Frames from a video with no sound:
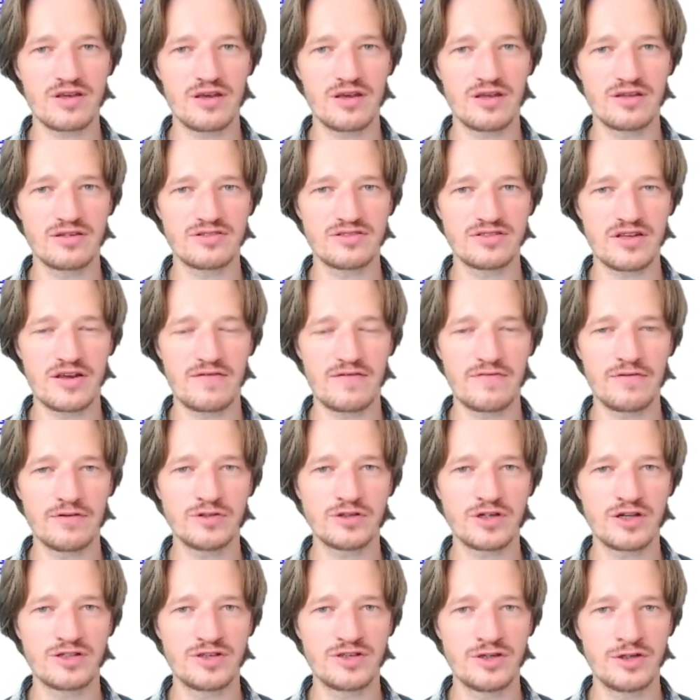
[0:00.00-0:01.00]
and several
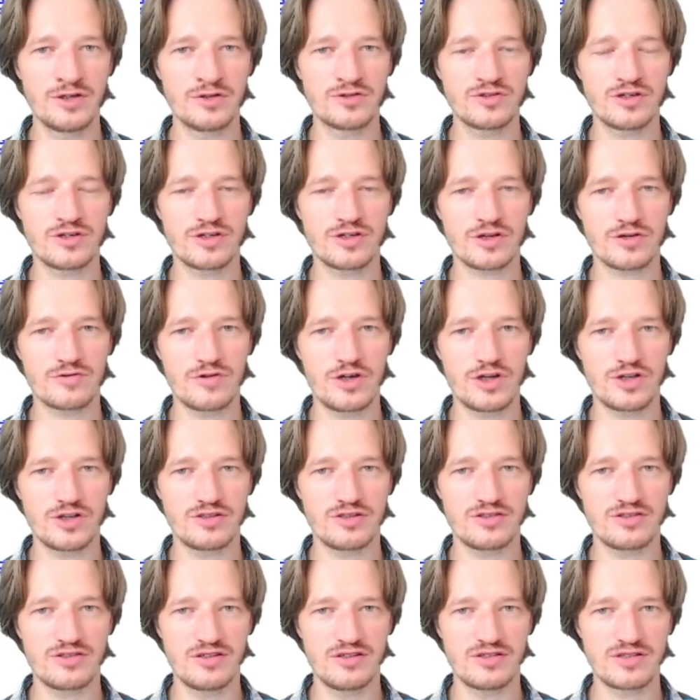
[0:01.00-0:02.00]
continuous
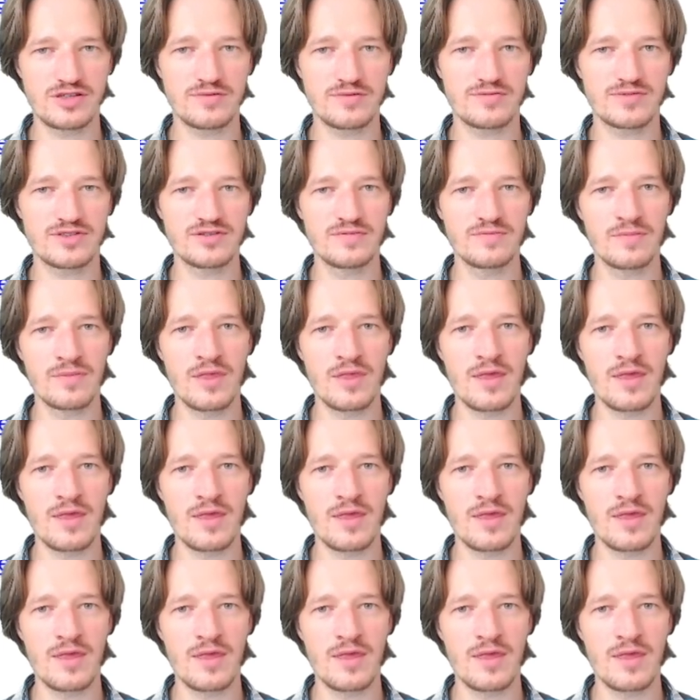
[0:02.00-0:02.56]
integration systems.